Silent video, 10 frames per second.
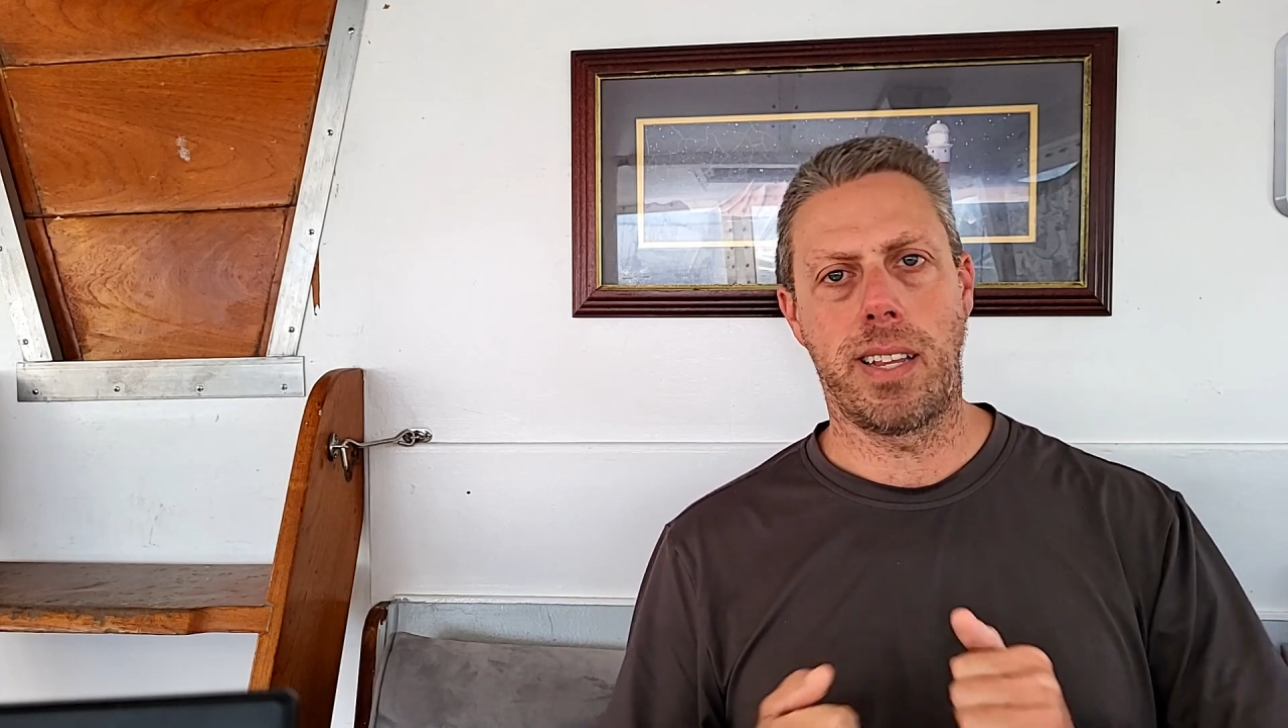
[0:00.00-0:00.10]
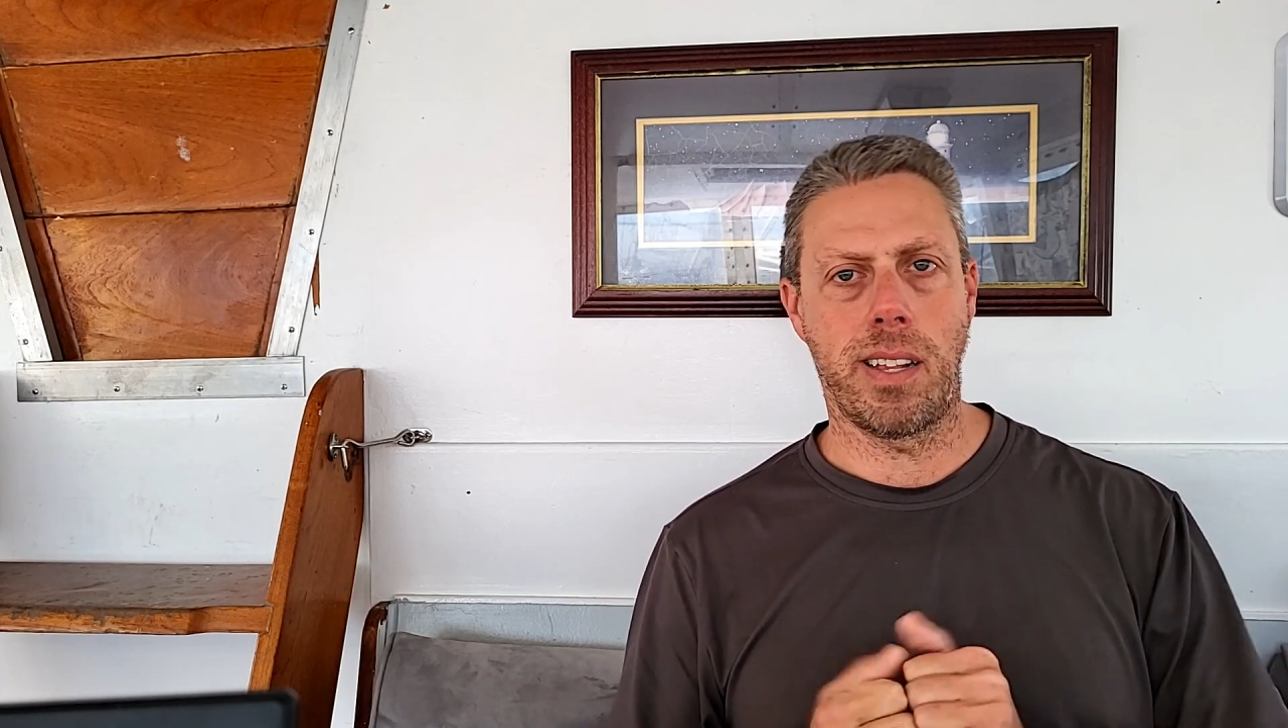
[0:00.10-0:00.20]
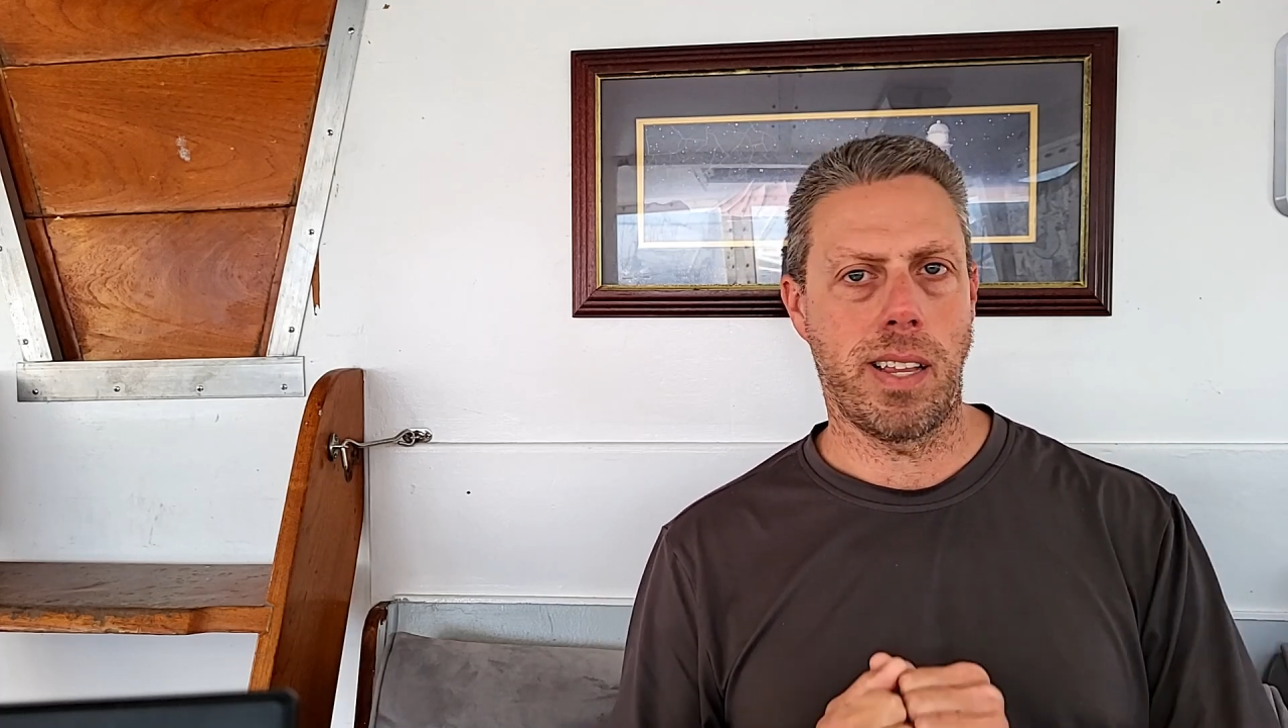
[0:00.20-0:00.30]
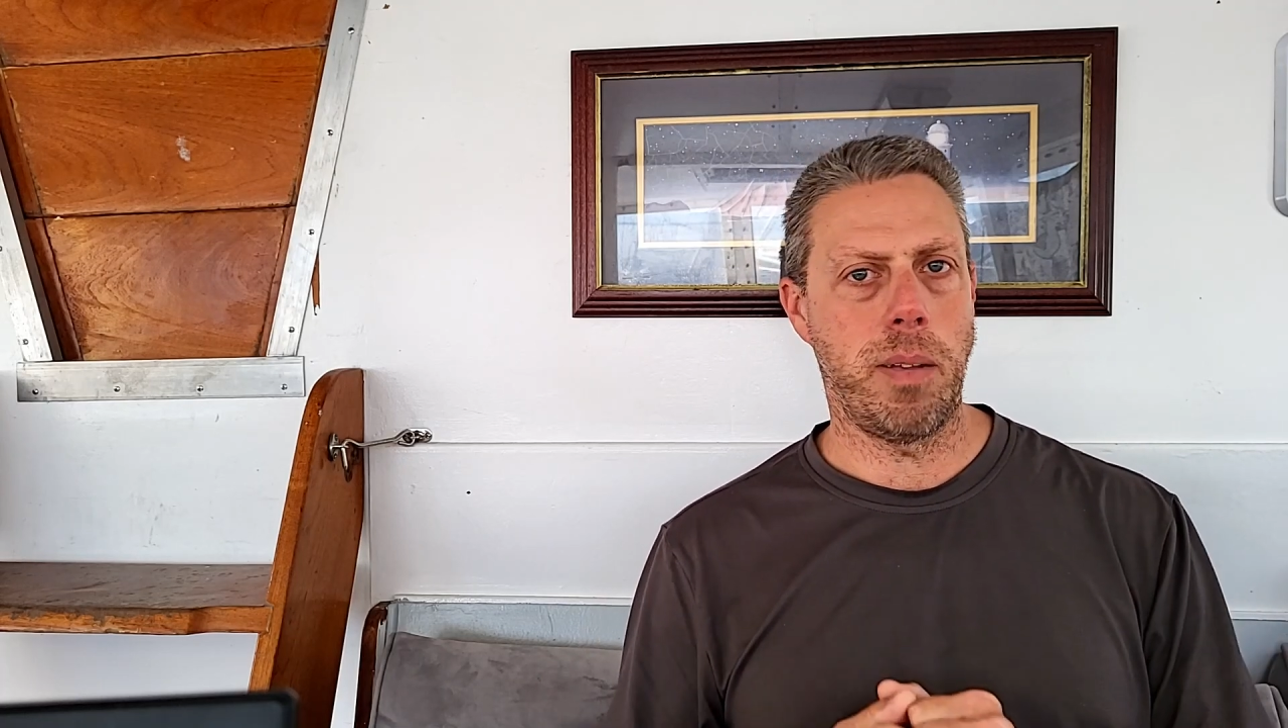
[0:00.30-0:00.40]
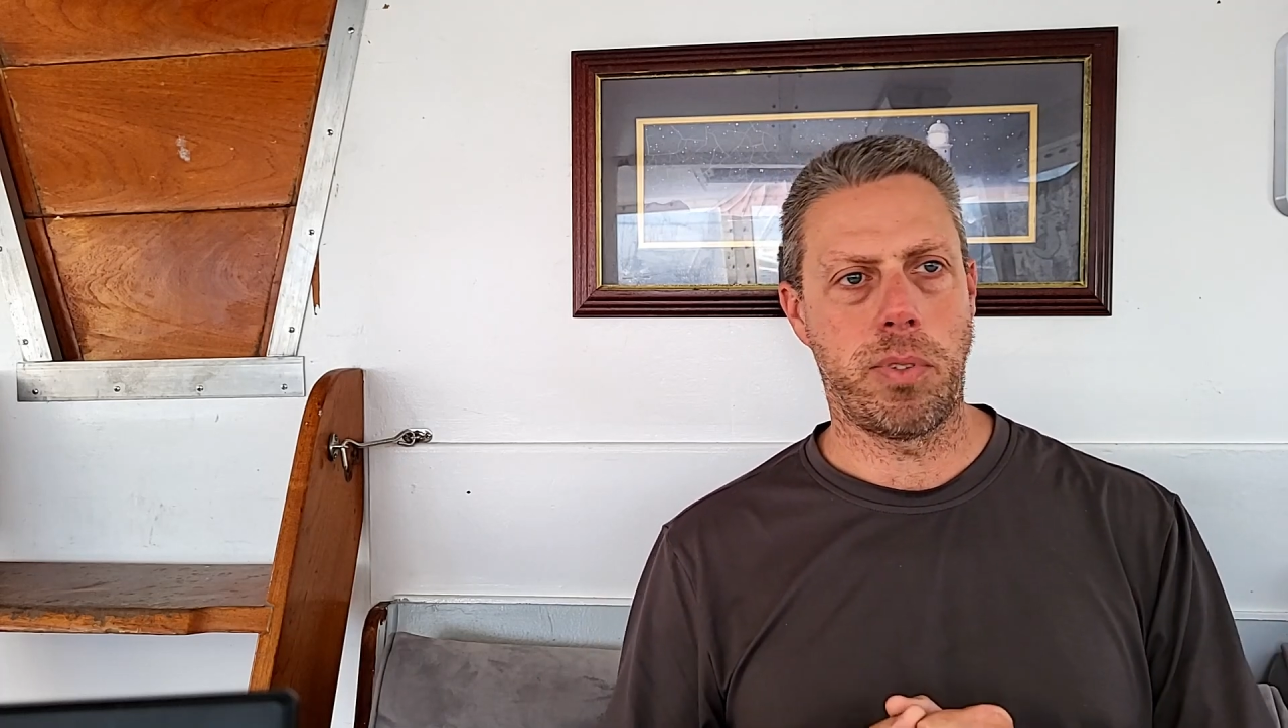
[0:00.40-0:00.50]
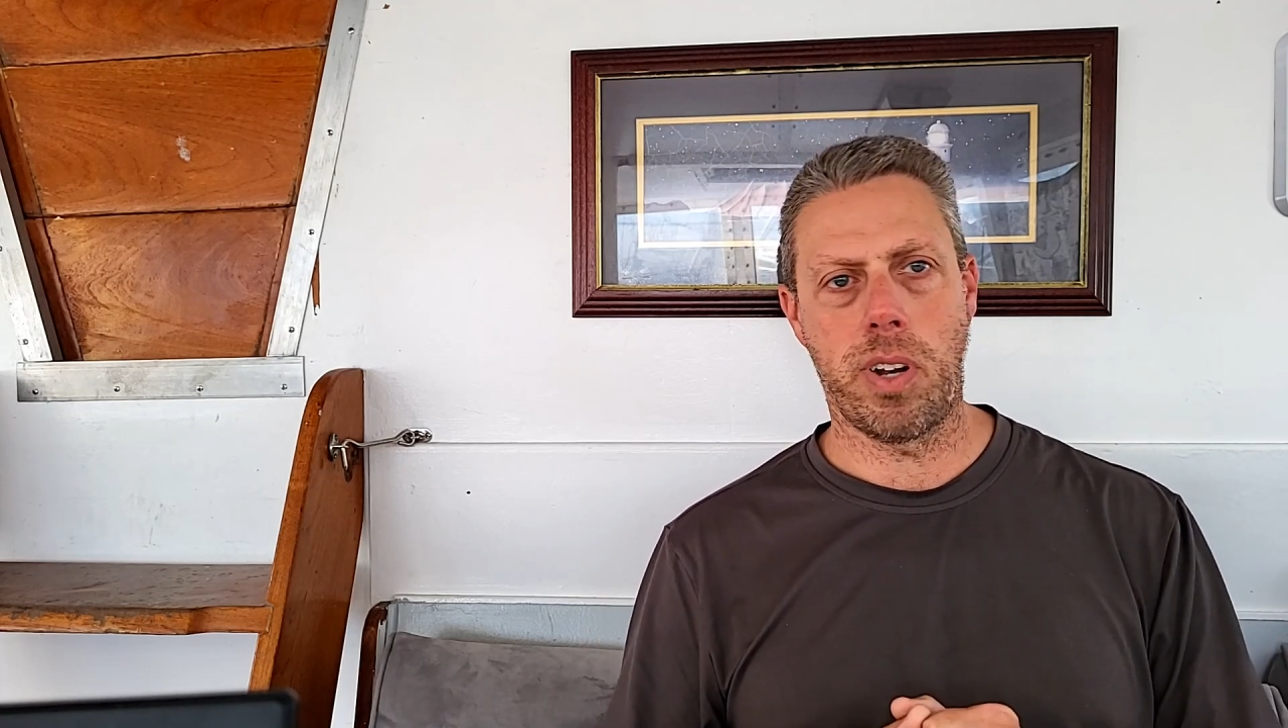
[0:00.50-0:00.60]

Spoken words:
the claim